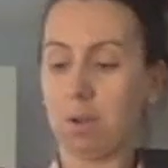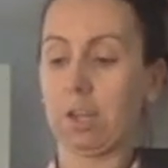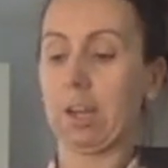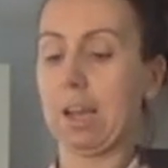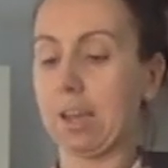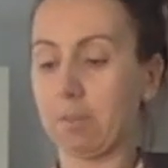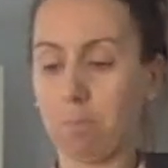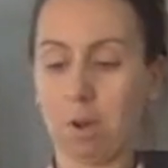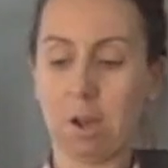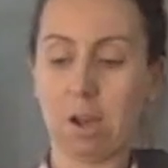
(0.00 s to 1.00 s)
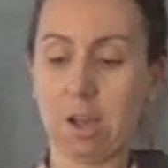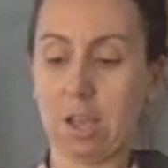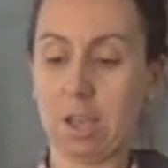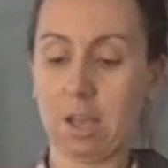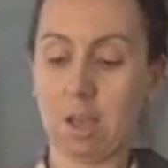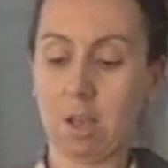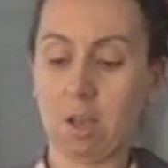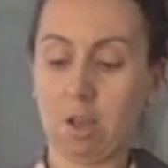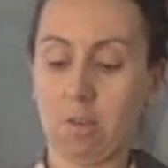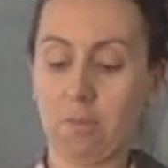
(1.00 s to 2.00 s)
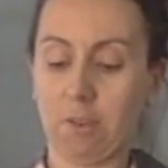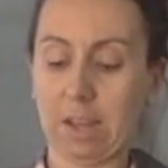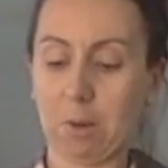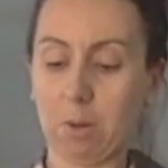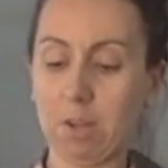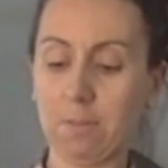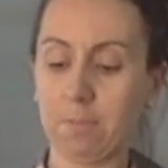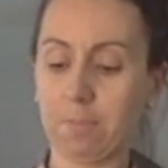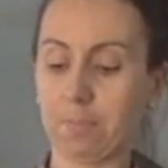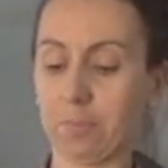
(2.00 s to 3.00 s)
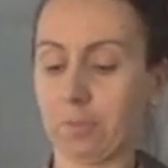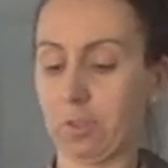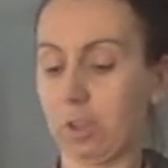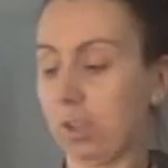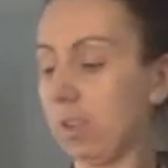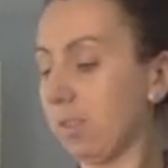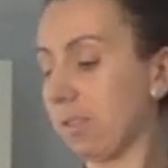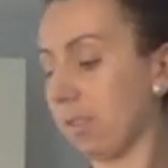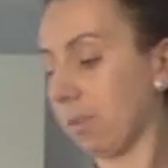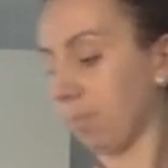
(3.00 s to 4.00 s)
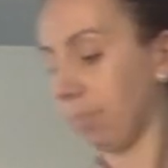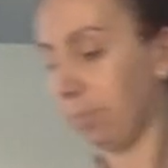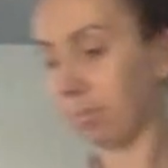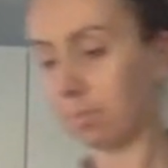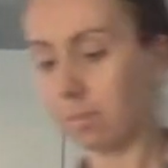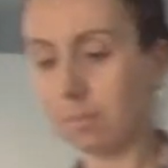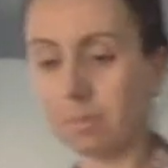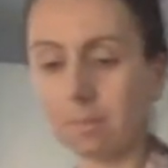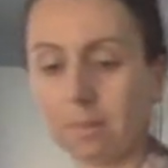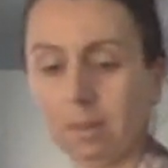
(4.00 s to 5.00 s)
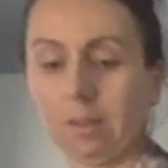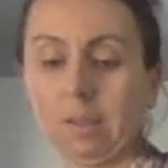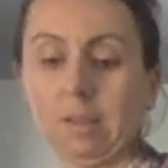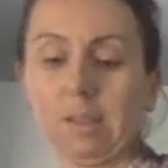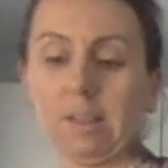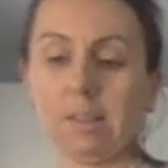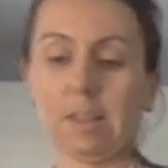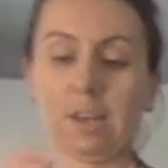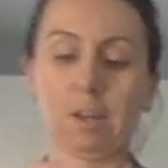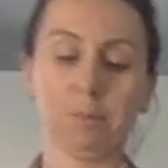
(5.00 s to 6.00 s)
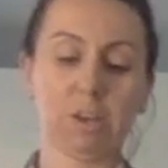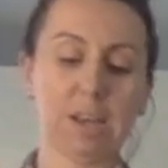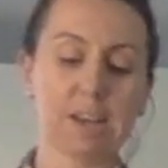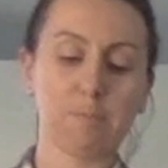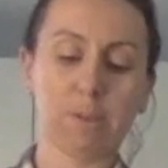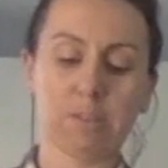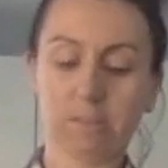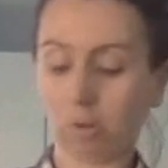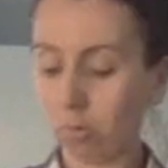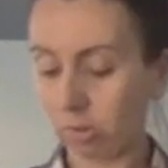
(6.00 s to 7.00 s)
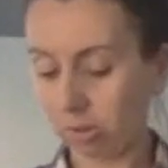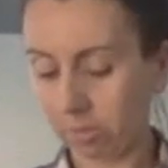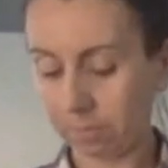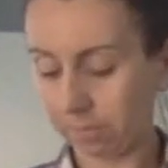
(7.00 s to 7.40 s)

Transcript: I'm going to add my flour first, then I'm going to add my salt,